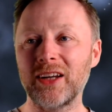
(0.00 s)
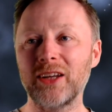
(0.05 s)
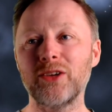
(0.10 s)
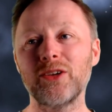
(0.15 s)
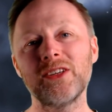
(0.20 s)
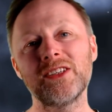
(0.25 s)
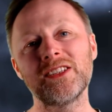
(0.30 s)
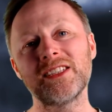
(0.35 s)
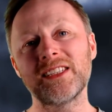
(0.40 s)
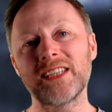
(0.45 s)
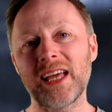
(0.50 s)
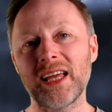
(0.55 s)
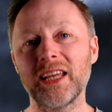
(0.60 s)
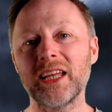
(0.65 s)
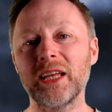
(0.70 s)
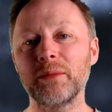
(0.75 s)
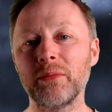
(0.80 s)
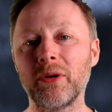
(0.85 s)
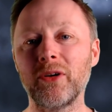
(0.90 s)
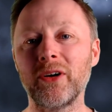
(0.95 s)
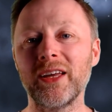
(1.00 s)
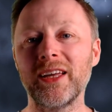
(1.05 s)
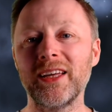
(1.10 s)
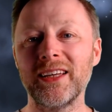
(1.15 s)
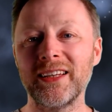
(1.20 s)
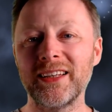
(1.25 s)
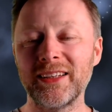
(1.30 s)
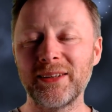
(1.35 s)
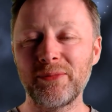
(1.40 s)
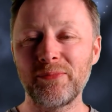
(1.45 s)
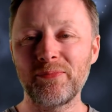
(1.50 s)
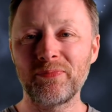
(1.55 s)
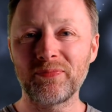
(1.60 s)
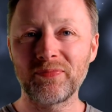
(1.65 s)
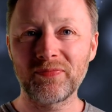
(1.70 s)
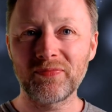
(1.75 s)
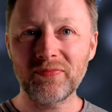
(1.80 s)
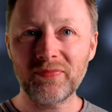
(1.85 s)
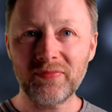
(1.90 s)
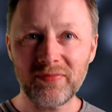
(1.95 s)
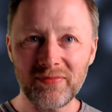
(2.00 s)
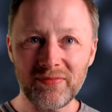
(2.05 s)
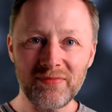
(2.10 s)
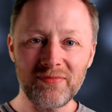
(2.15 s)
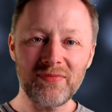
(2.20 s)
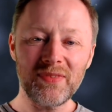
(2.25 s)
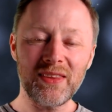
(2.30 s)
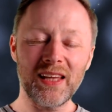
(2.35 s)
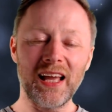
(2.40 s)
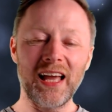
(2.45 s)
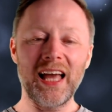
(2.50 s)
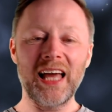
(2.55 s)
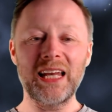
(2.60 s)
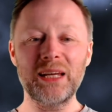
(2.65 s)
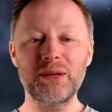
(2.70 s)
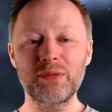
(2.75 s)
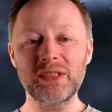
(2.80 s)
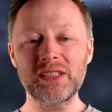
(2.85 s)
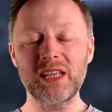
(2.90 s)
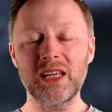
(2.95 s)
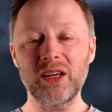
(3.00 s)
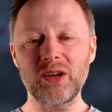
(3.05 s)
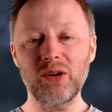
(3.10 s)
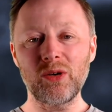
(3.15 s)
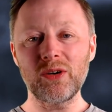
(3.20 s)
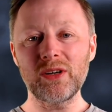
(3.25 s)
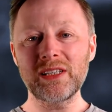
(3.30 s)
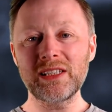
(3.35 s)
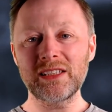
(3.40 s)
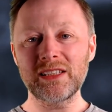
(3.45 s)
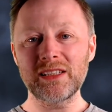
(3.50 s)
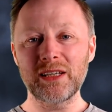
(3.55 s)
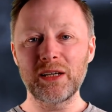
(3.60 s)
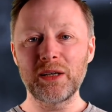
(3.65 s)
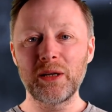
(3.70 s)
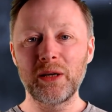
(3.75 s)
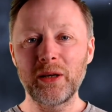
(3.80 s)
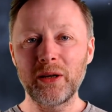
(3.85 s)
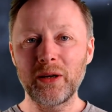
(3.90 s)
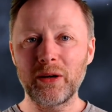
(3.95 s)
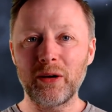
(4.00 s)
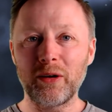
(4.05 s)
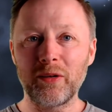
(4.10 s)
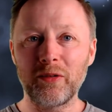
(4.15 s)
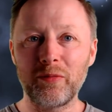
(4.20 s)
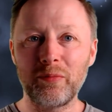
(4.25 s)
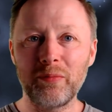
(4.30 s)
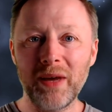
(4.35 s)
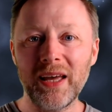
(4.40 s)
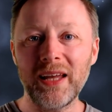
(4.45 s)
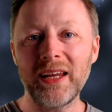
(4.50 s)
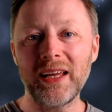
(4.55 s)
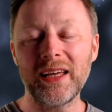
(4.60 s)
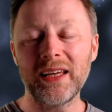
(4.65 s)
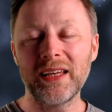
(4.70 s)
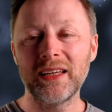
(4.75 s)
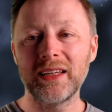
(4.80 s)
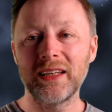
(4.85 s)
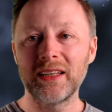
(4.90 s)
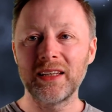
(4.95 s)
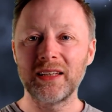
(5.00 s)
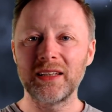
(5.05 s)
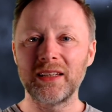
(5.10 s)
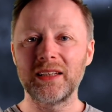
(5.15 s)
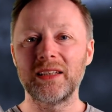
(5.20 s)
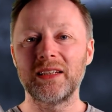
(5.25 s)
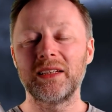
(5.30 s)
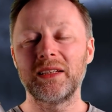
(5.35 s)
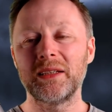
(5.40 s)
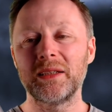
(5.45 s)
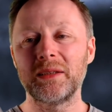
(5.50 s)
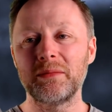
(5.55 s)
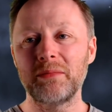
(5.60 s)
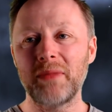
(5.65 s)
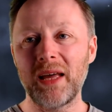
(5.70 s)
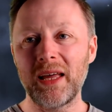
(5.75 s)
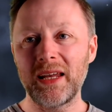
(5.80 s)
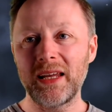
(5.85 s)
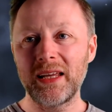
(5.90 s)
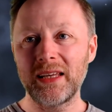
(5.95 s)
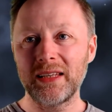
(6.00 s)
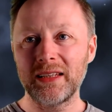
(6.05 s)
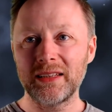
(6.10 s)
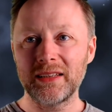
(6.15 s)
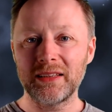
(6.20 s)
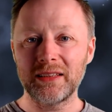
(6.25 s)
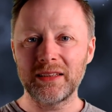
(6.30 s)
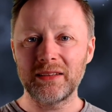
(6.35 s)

or a good Celtic boy. And it was the cause of many, and